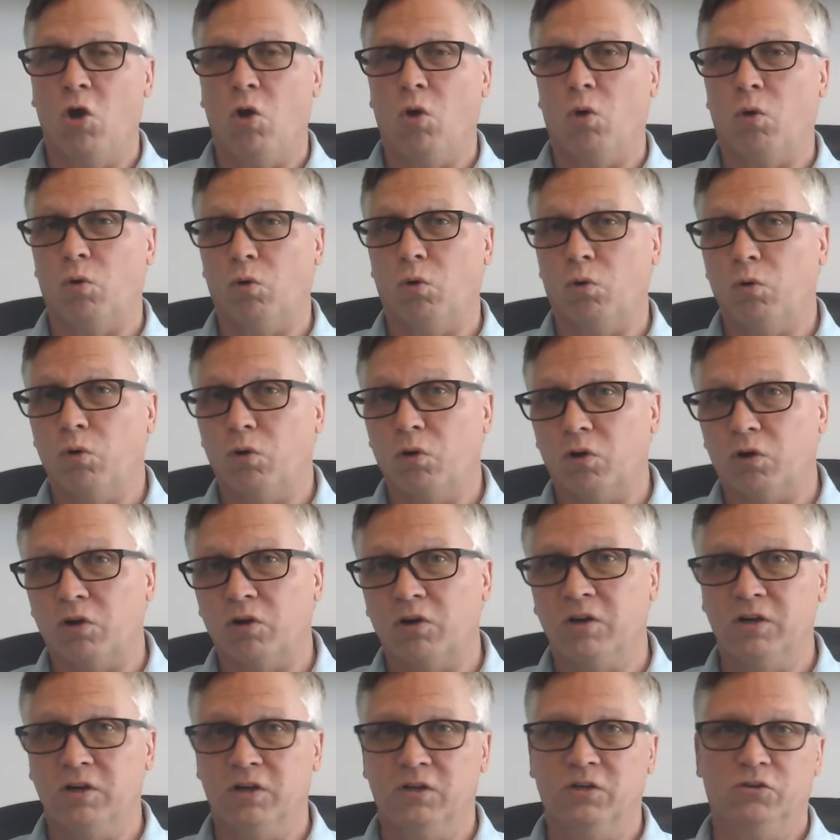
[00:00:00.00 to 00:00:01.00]

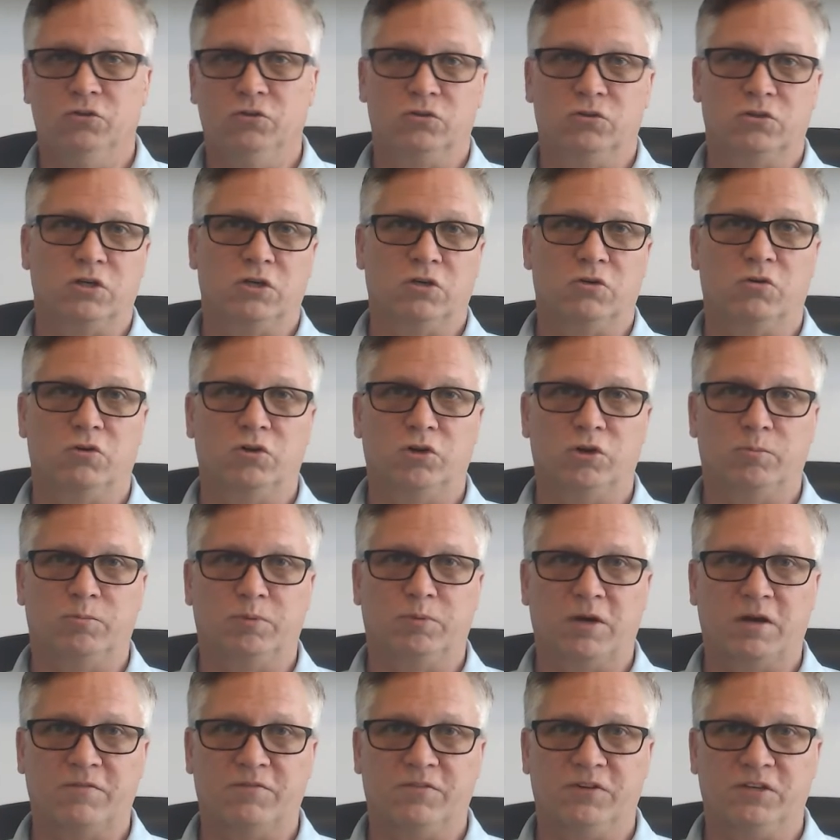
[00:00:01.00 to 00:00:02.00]
or you can grow your
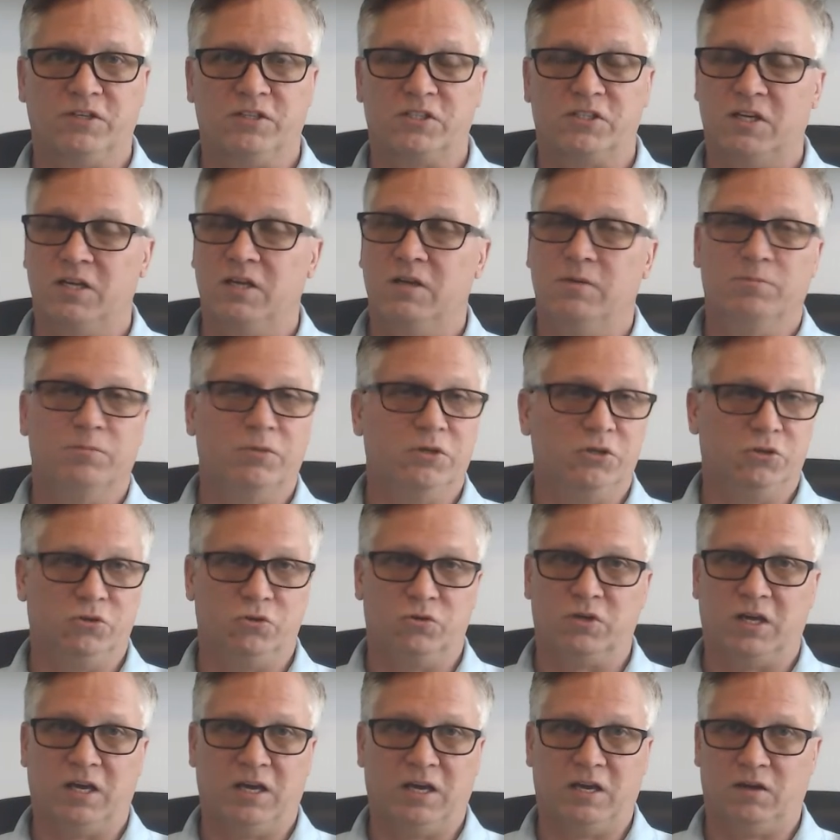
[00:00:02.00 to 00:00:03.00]
profits, but you
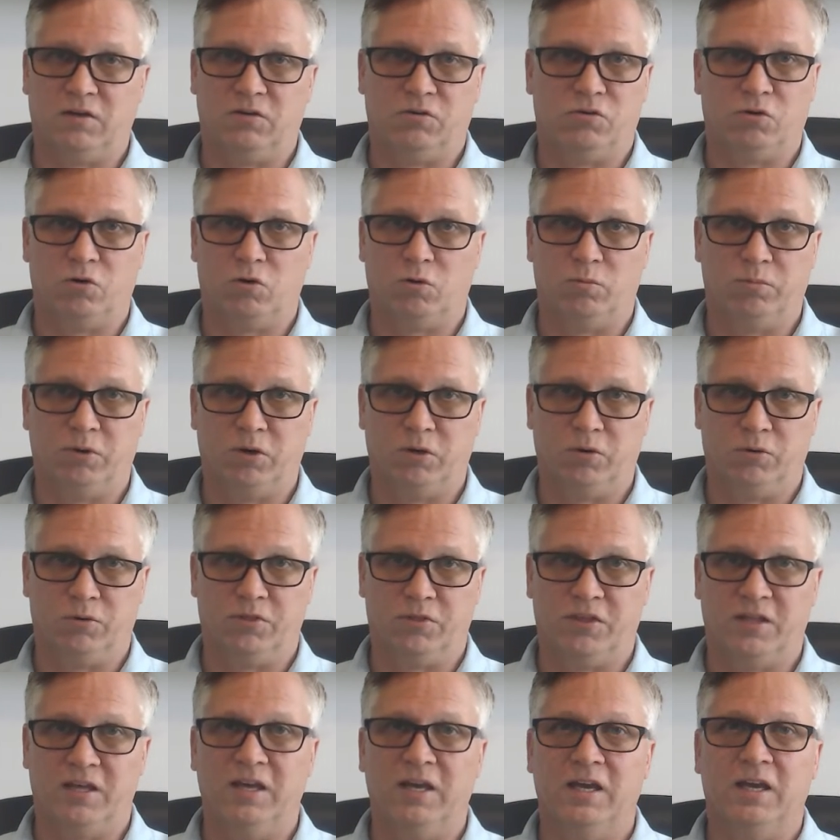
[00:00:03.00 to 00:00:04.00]
can't grow both.
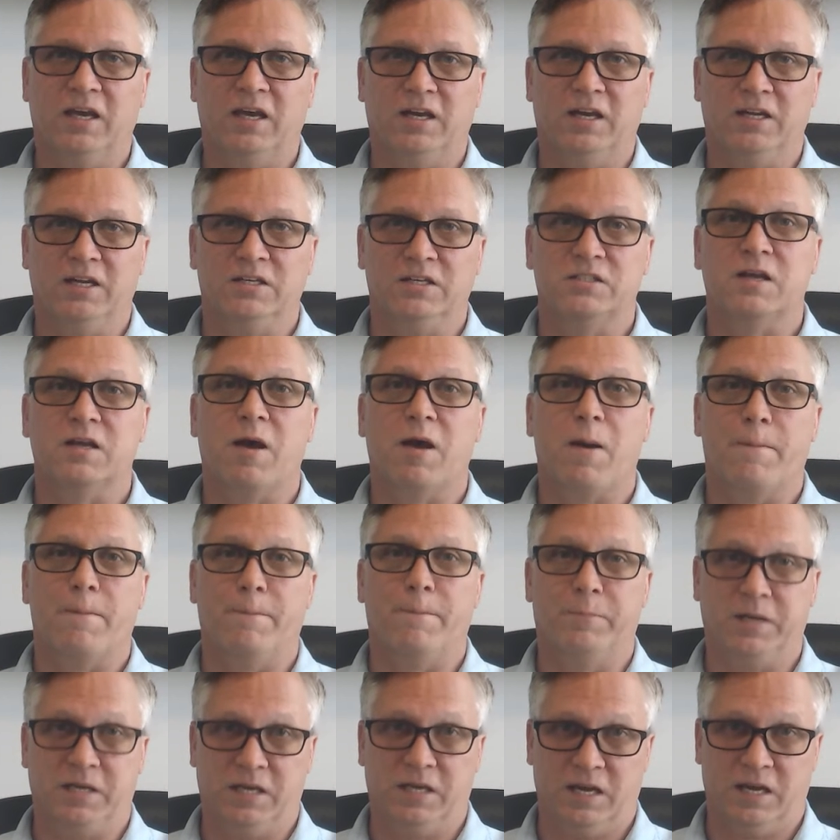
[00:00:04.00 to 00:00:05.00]
And it's
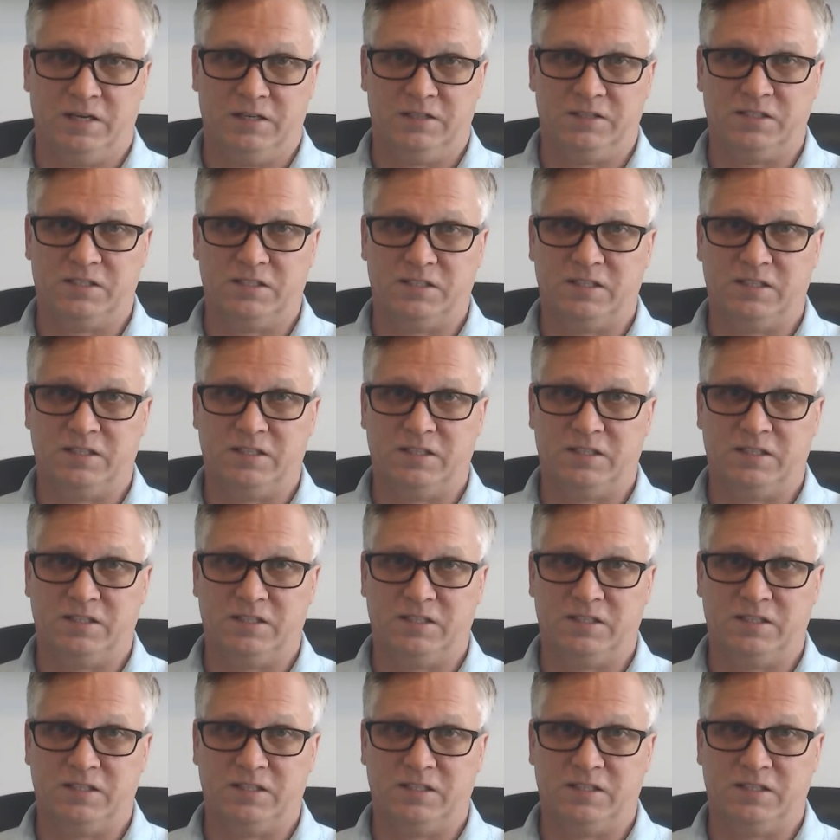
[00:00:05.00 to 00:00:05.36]
BS.